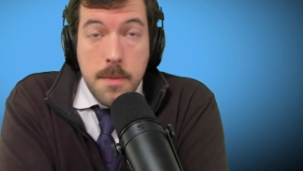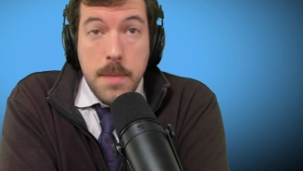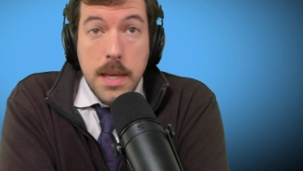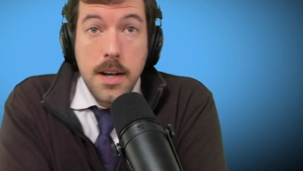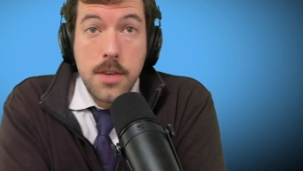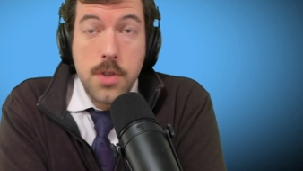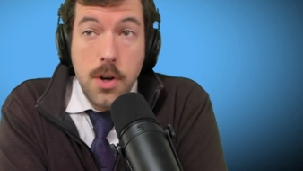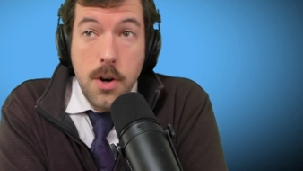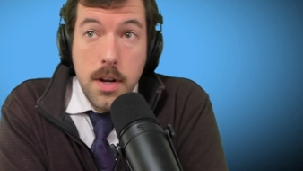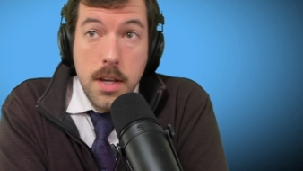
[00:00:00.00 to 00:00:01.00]
because you're
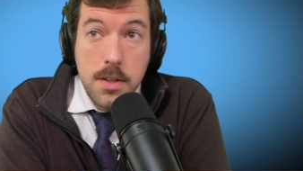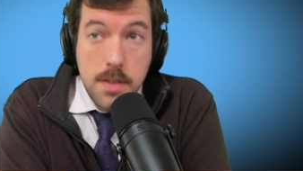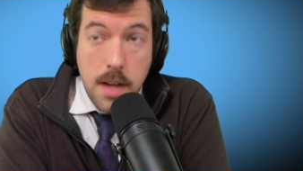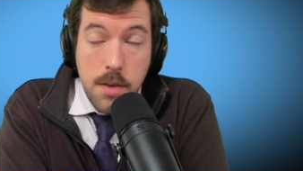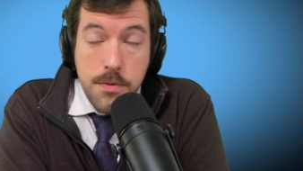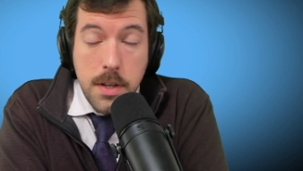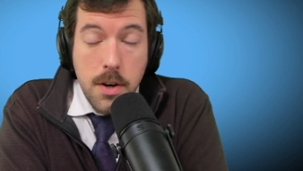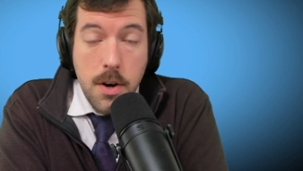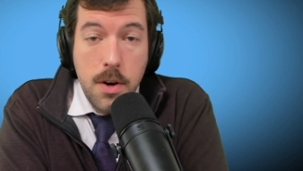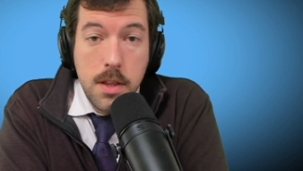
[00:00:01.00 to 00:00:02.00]
hurting yourself and you're
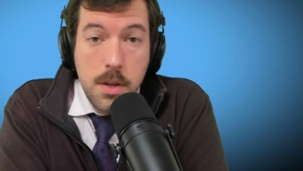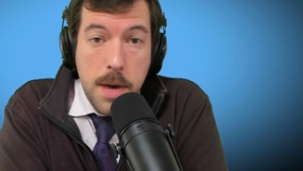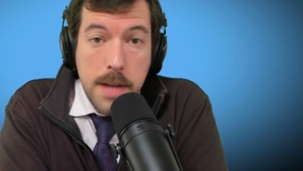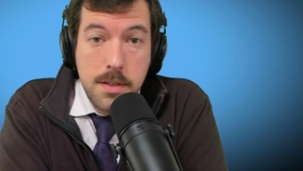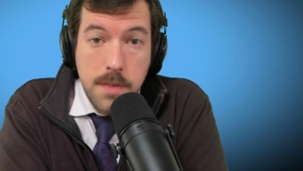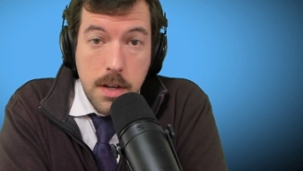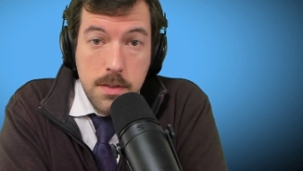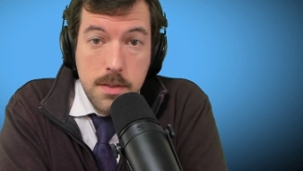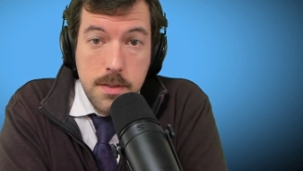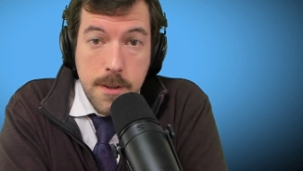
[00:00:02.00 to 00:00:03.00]
hurting the rest of
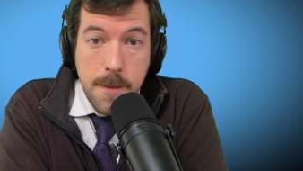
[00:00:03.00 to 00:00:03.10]
us.